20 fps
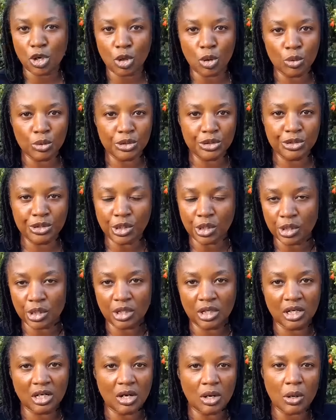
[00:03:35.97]
cow
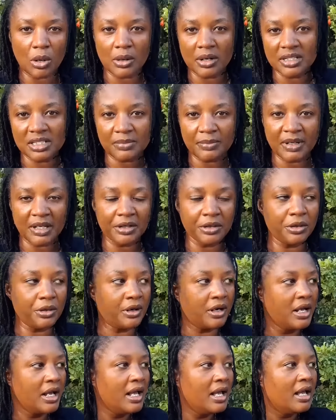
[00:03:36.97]
dung, or its
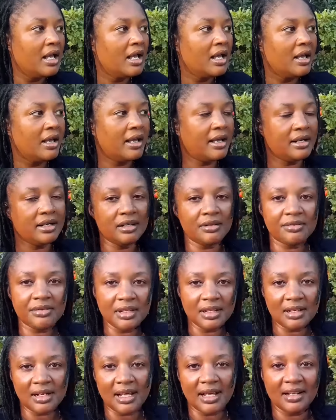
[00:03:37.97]
manure,
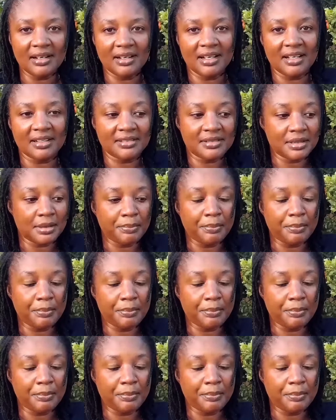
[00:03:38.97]
anything like that.